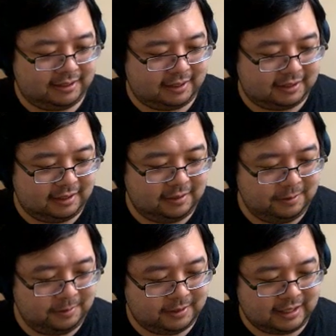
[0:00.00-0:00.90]
There's a new
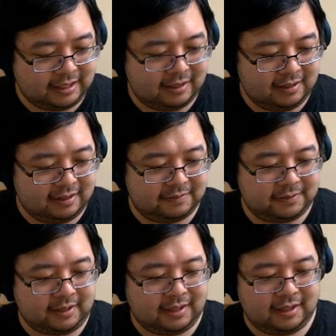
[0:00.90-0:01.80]
set of
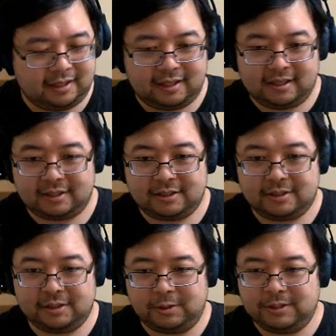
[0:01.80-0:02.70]

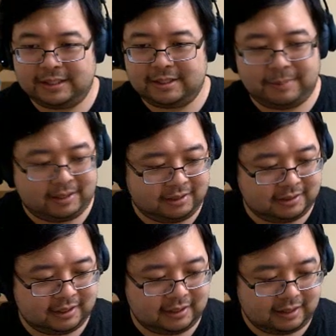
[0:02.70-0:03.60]
Gouzetsu monsters
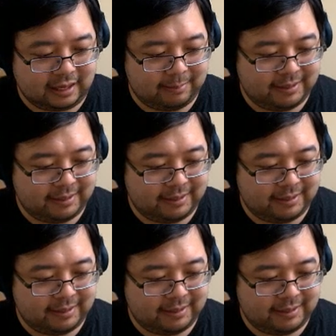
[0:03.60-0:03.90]
in the library.